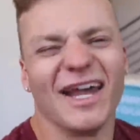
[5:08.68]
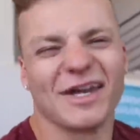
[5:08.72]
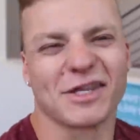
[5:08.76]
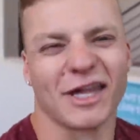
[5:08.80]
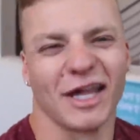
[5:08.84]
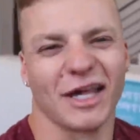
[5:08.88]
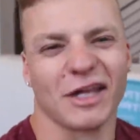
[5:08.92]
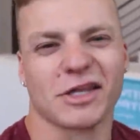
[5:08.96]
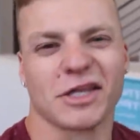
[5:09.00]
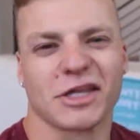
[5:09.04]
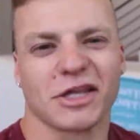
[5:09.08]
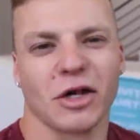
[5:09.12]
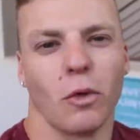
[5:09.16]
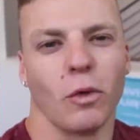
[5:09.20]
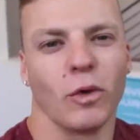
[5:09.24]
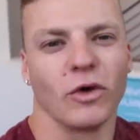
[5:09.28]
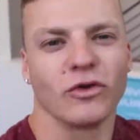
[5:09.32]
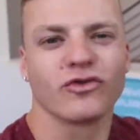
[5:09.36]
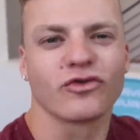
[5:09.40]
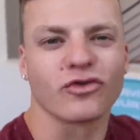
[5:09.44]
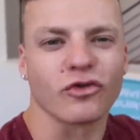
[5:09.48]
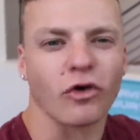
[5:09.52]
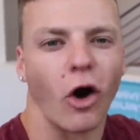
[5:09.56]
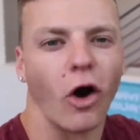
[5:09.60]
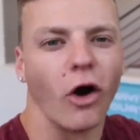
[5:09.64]
It's like
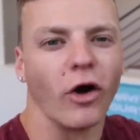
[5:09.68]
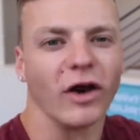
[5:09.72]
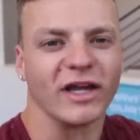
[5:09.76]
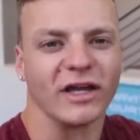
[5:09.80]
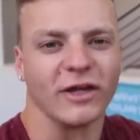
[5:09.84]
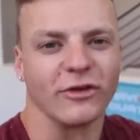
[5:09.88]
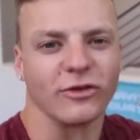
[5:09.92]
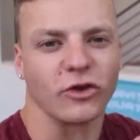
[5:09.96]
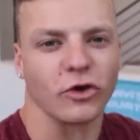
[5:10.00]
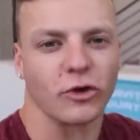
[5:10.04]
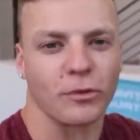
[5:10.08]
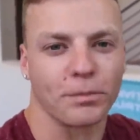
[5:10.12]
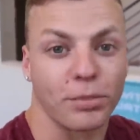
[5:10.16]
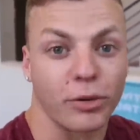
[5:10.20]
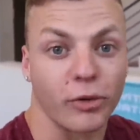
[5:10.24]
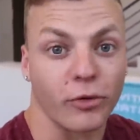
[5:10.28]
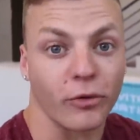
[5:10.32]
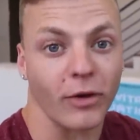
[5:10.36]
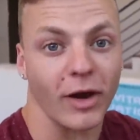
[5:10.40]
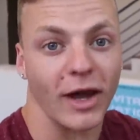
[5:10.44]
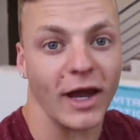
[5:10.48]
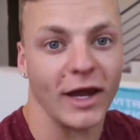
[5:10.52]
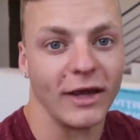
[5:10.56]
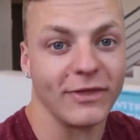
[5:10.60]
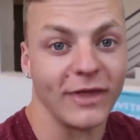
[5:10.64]
someone drawing in their
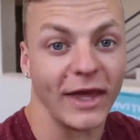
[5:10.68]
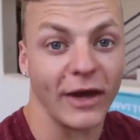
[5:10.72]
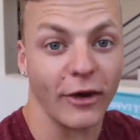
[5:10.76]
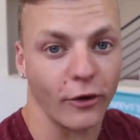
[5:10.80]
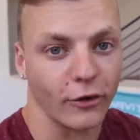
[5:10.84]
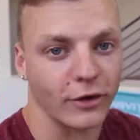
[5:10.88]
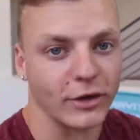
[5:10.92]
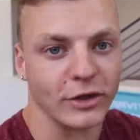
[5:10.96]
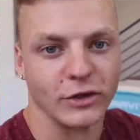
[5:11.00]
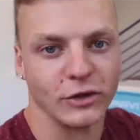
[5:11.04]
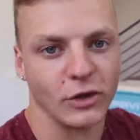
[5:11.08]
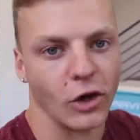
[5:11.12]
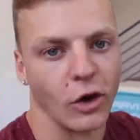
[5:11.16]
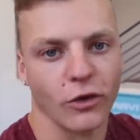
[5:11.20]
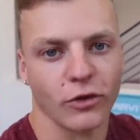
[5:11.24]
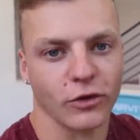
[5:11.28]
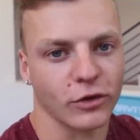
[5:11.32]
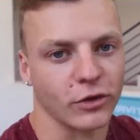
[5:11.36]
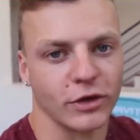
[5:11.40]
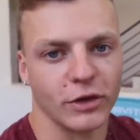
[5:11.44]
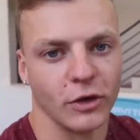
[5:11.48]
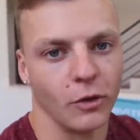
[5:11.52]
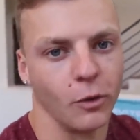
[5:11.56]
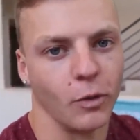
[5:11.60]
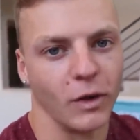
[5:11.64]
prey. They already know
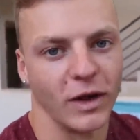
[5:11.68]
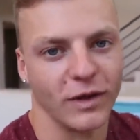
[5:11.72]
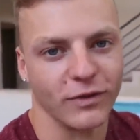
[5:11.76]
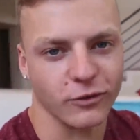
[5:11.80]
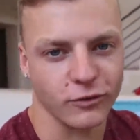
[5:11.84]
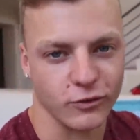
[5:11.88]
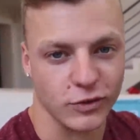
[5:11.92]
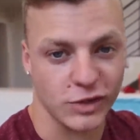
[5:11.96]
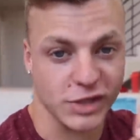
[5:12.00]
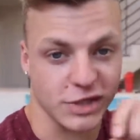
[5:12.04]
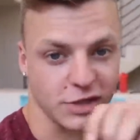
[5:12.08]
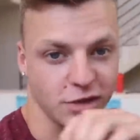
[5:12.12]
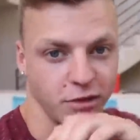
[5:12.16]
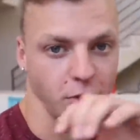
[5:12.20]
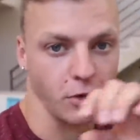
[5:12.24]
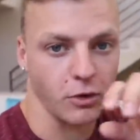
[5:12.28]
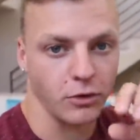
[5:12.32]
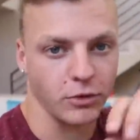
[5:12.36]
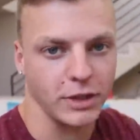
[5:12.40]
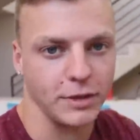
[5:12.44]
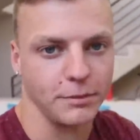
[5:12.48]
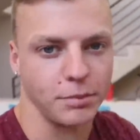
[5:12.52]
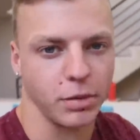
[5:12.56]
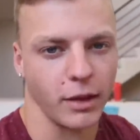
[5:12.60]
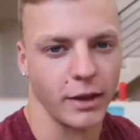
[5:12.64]
they're gonna win. They're just
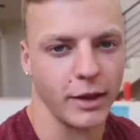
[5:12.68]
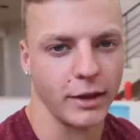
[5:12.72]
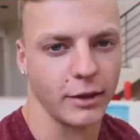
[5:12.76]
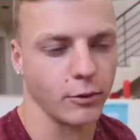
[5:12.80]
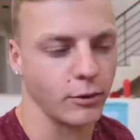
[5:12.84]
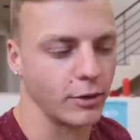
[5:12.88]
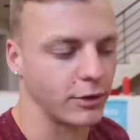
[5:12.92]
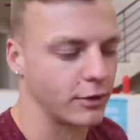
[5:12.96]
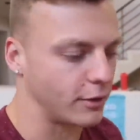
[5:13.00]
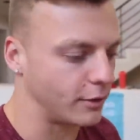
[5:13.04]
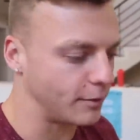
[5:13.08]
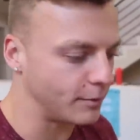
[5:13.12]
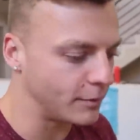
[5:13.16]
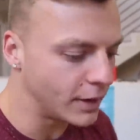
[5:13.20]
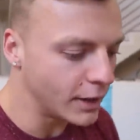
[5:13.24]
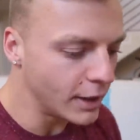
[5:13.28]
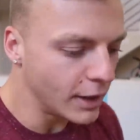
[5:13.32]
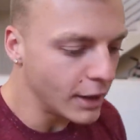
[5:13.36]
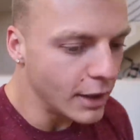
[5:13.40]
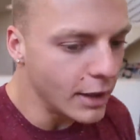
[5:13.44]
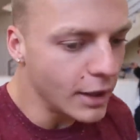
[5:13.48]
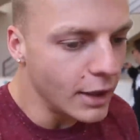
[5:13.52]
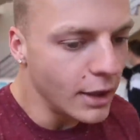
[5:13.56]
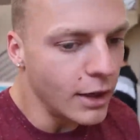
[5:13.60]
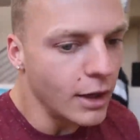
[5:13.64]
slowly playing with them. All
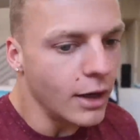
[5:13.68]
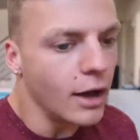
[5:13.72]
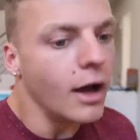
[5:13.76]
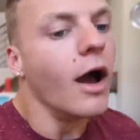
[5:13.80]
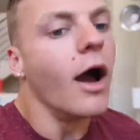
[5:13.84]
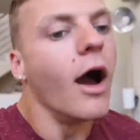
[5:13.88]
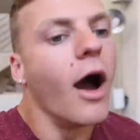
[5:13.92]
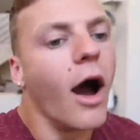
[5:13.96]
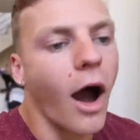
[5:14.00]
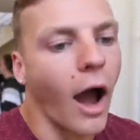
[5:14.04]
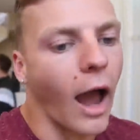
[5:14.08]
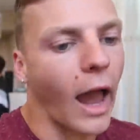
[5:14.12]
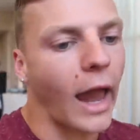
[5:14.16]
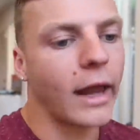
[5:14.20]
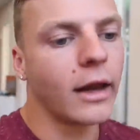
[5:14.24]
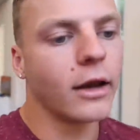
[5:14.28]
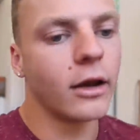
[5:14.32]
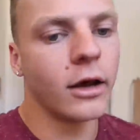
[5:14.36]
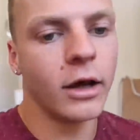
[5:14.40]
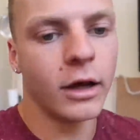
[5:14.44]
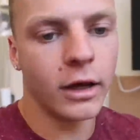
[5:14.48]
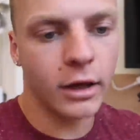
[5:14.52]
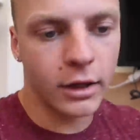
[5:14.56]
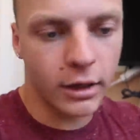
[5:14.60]
right.